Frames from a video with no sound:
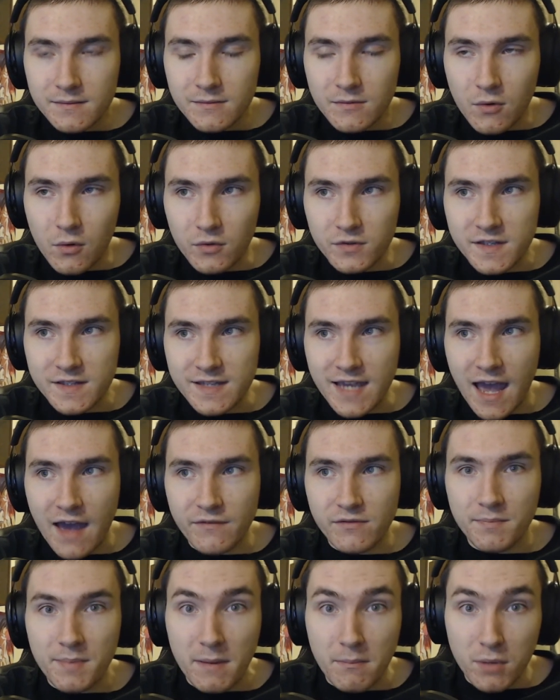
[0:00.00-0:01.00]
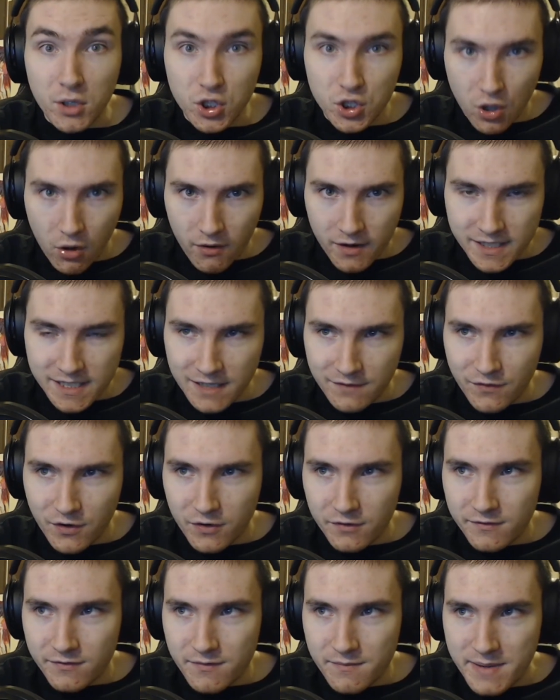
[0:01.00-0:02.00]
Or does it have to be majority
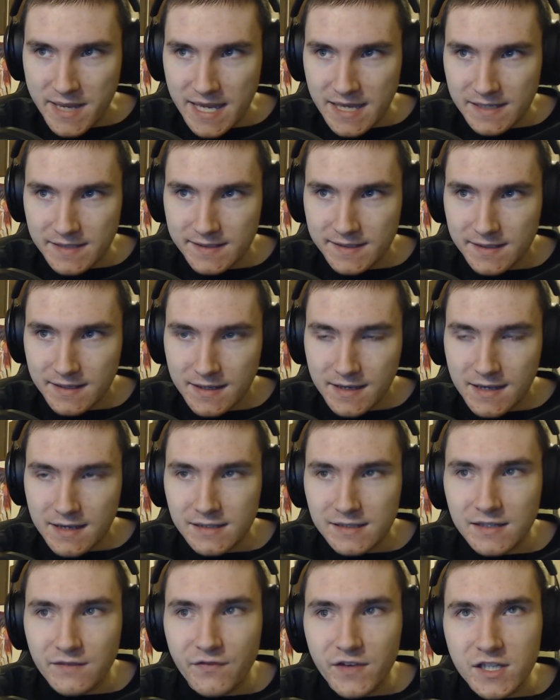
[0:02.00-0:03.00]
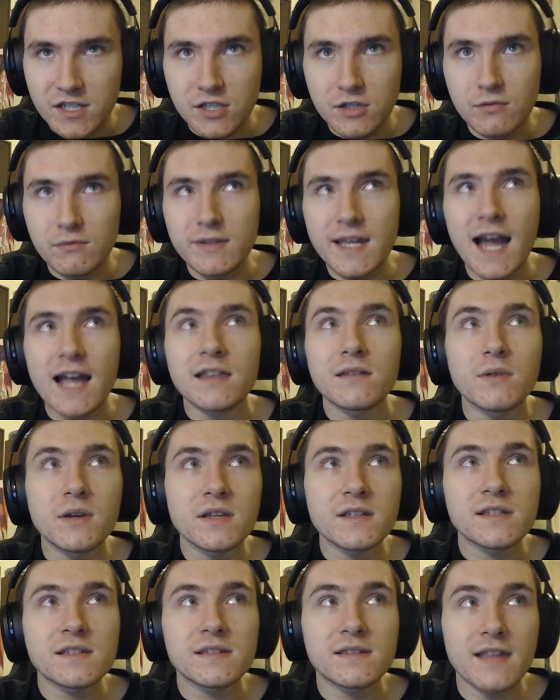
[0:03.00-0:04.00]
vote for peace? Because if it's
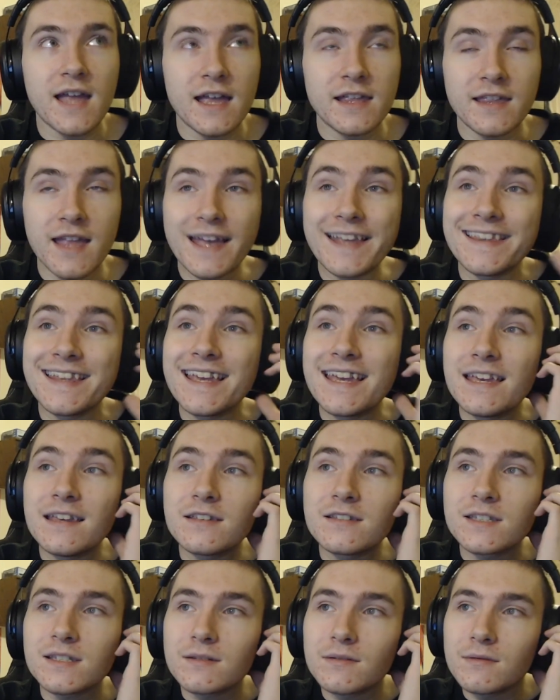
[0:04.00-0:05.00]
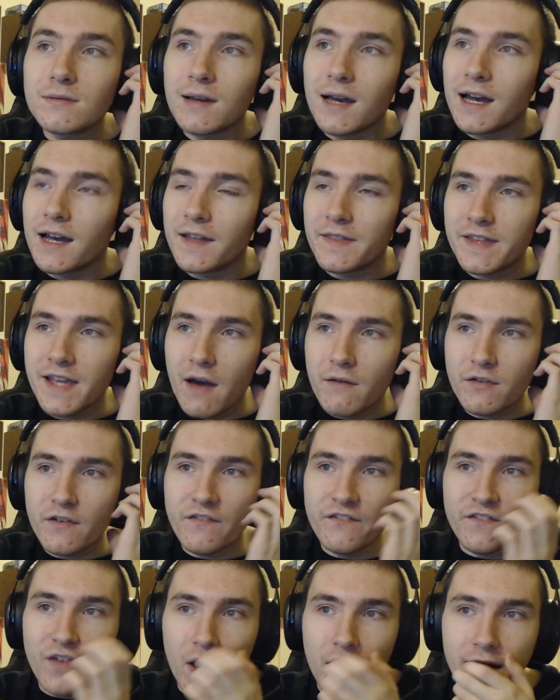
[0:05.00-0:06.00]
unanimous, then they need uh, the other
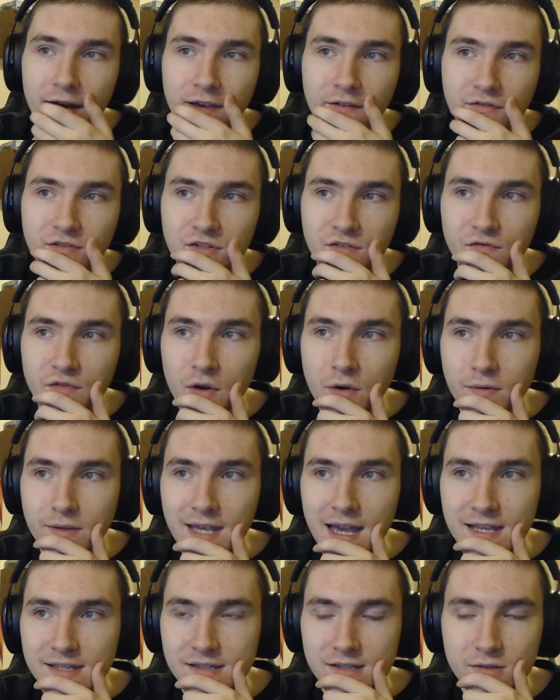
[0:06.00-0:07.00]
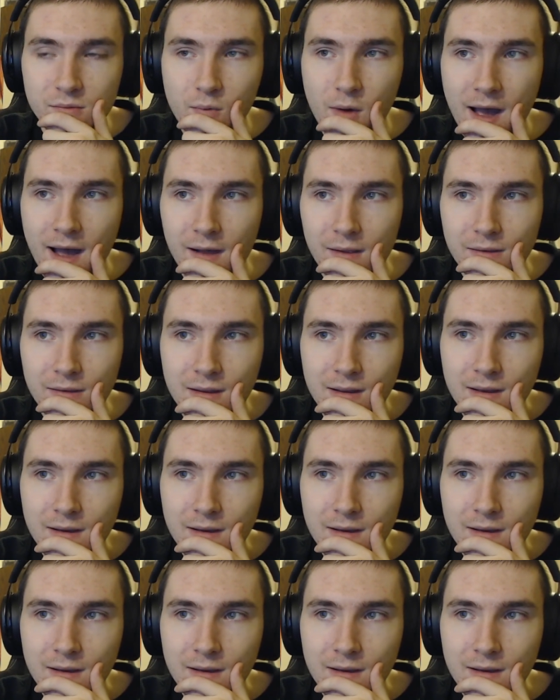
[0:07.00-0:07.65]
five to vote yes as well.